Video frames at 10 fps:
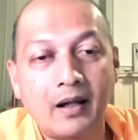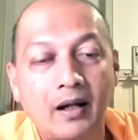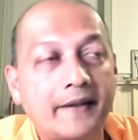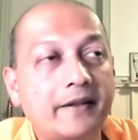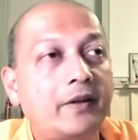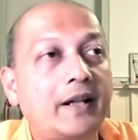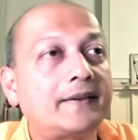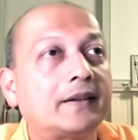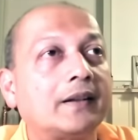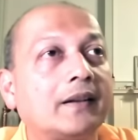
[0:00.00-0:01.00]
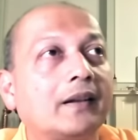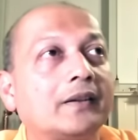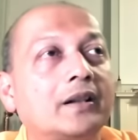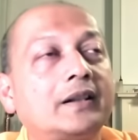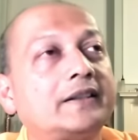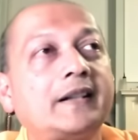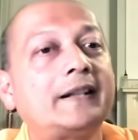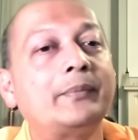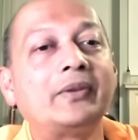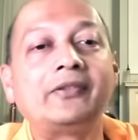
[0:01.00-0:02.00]
Otherwise, Shankaracharya
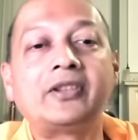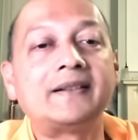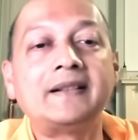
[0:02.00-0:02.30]
himself says,